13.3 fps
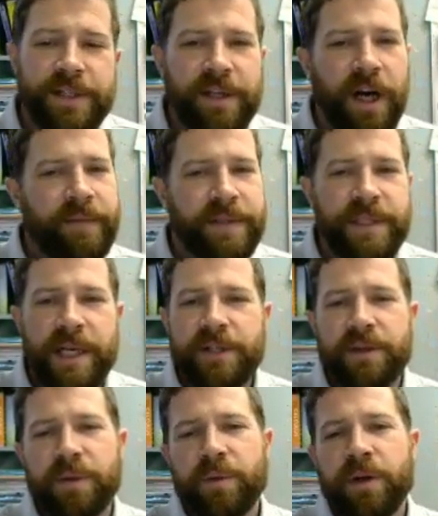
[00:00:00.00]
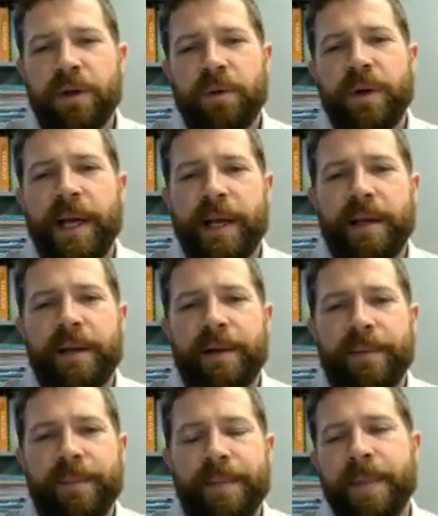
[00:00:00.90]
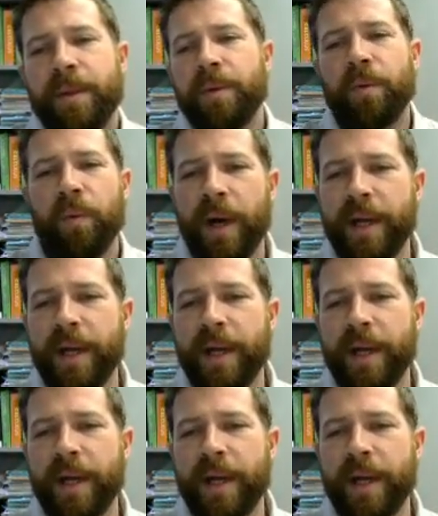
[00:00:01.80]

then to finish this conversation real quick,